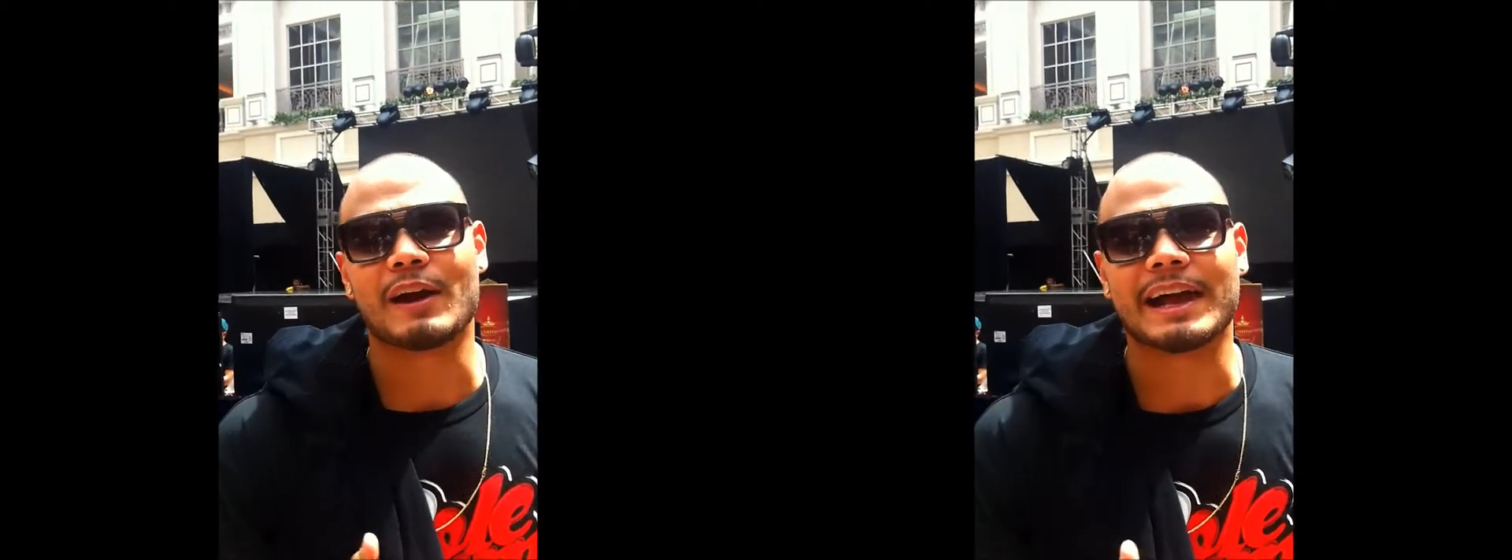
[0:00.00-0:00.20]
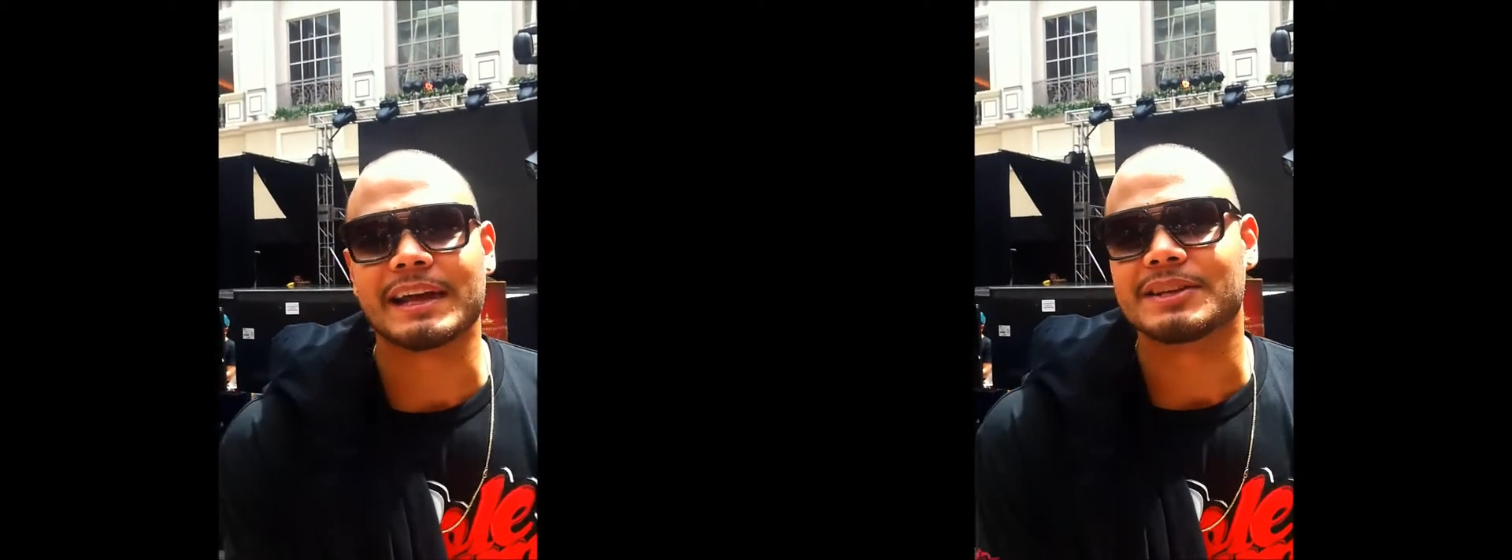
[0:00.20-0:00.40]

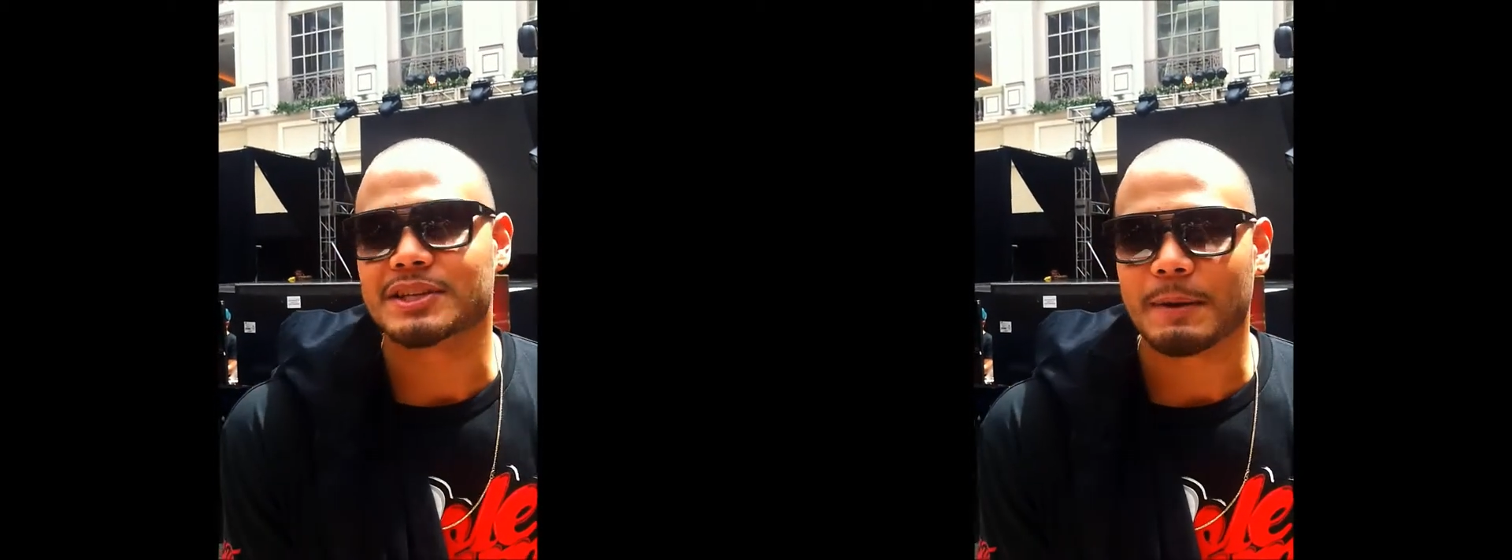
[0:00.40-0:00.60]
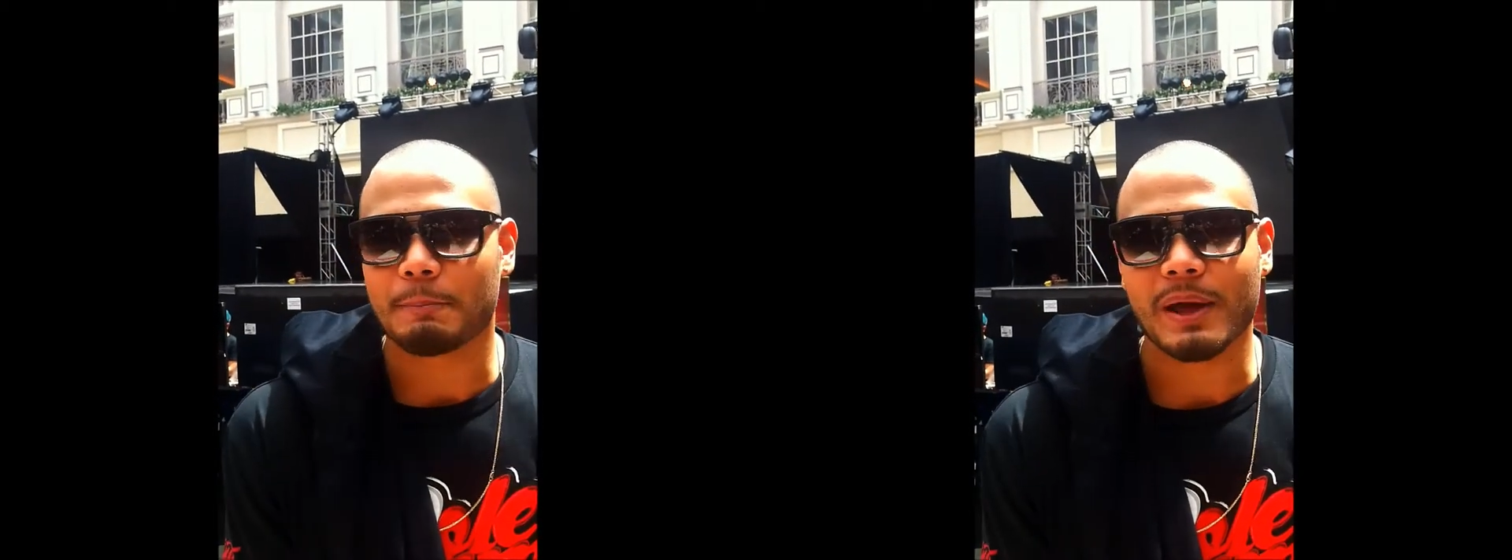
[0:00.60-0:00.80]
I get
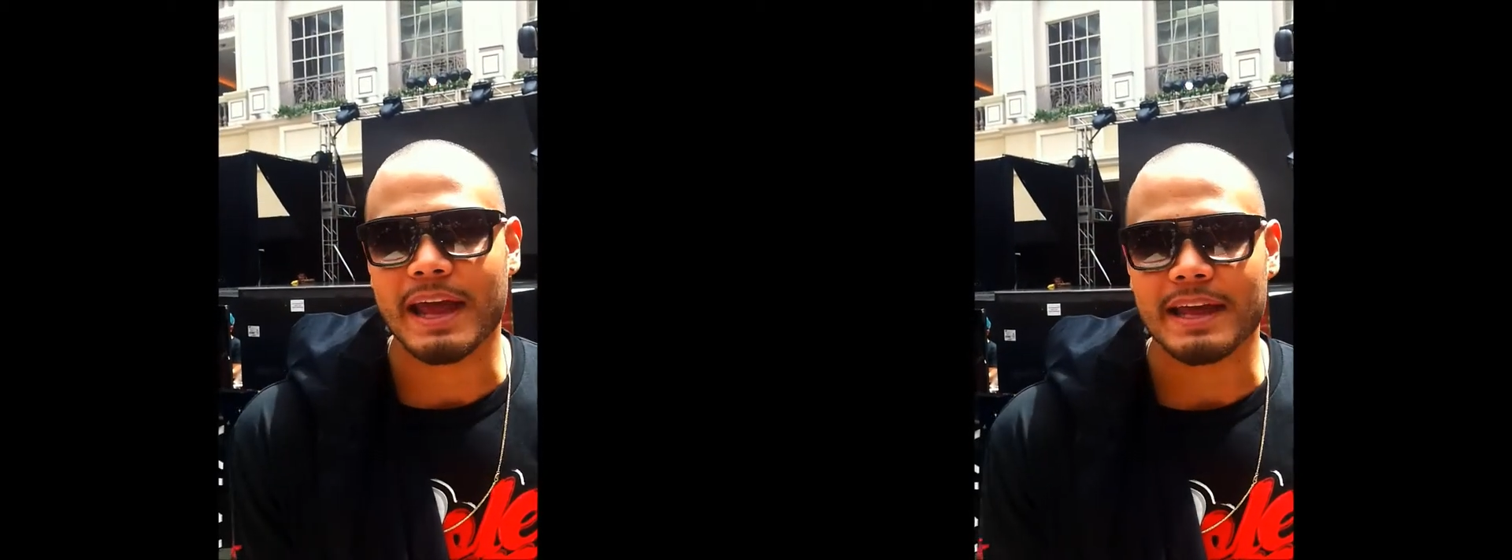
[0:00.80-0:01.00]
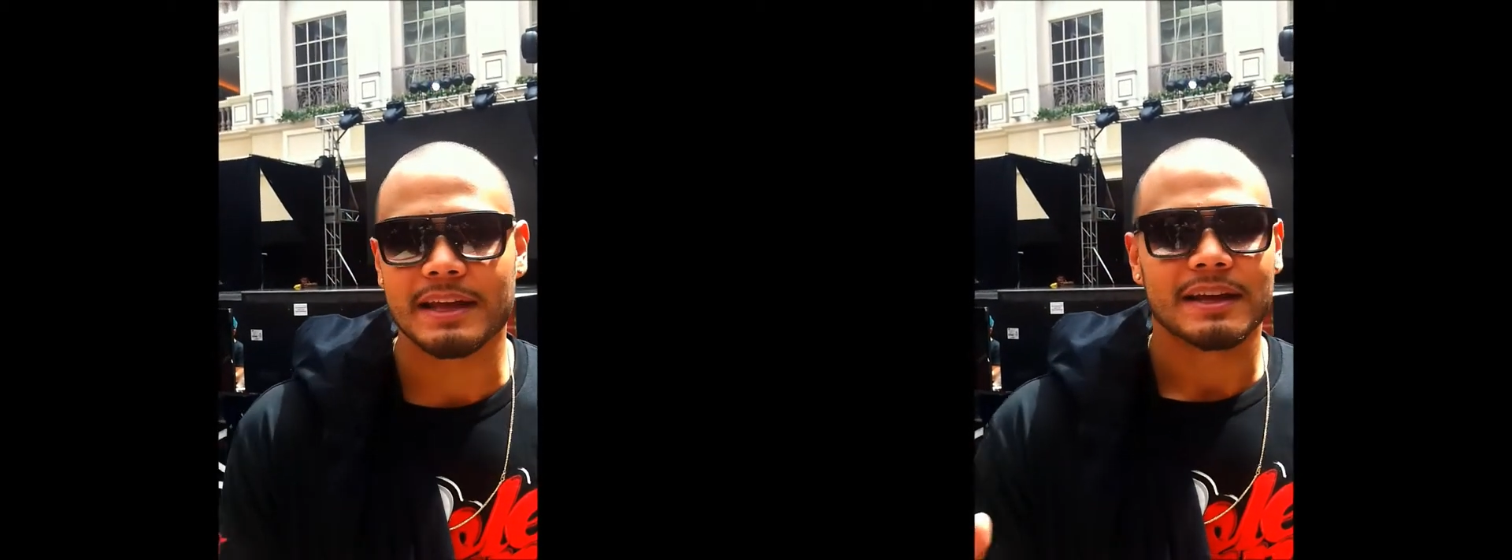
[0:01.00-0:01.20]
into the
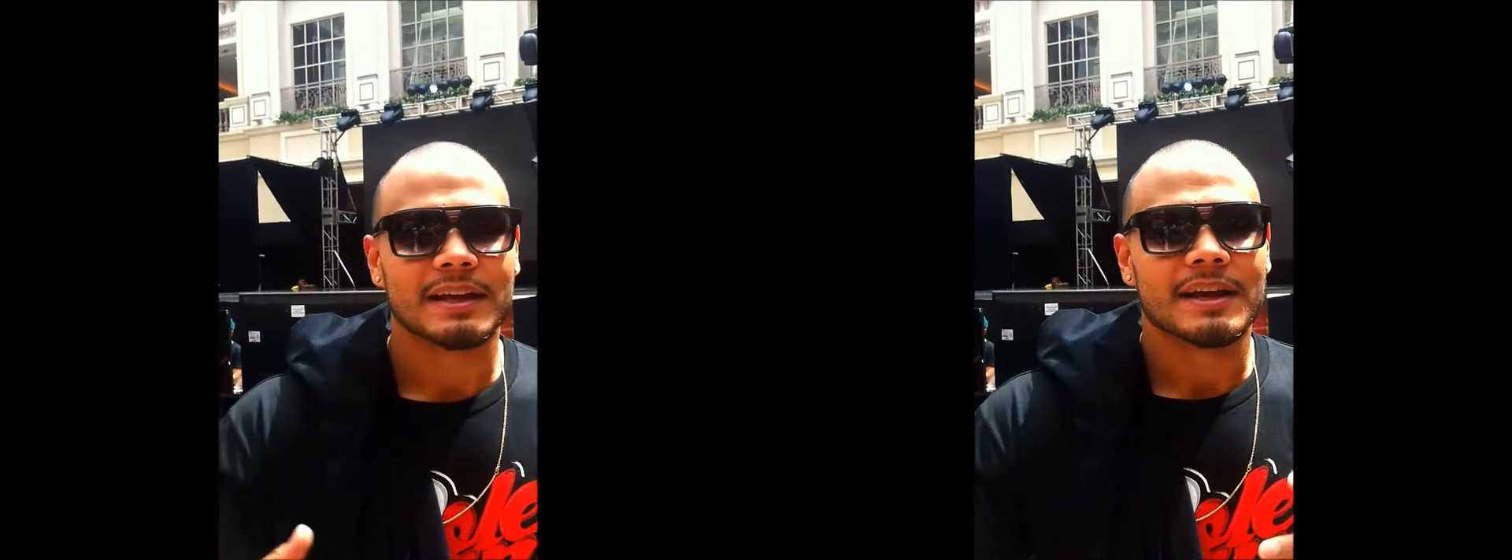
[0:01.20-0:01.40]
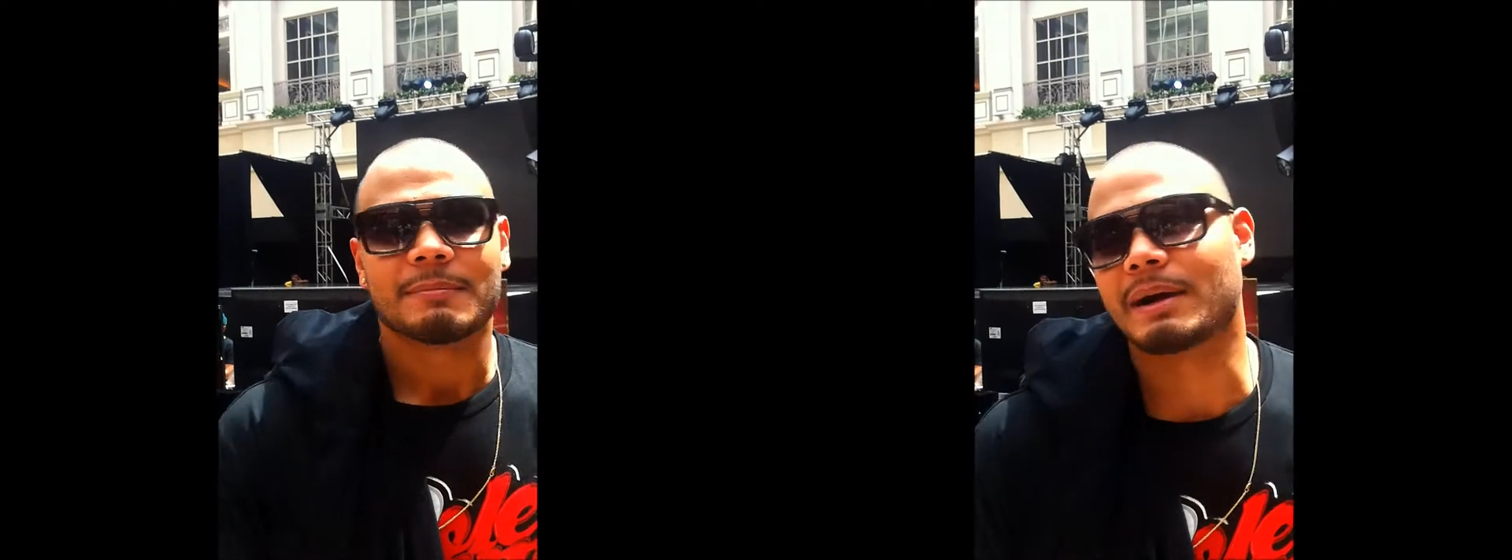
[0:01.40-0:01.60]
paint,
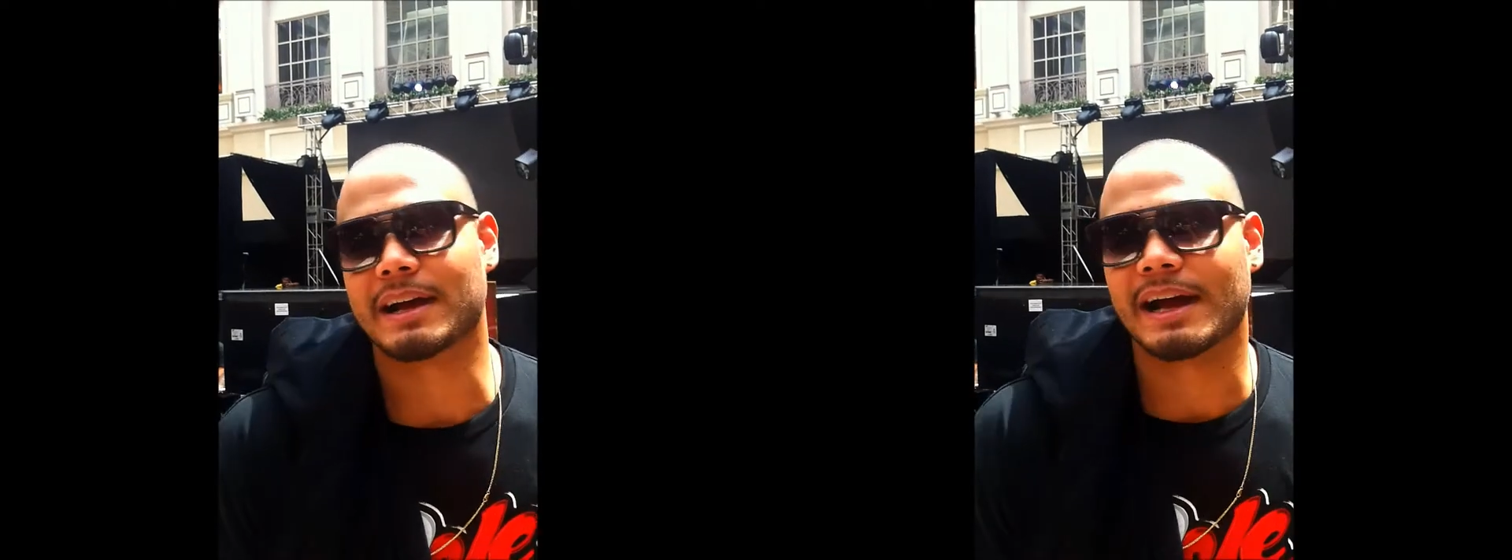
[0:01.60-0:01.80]
my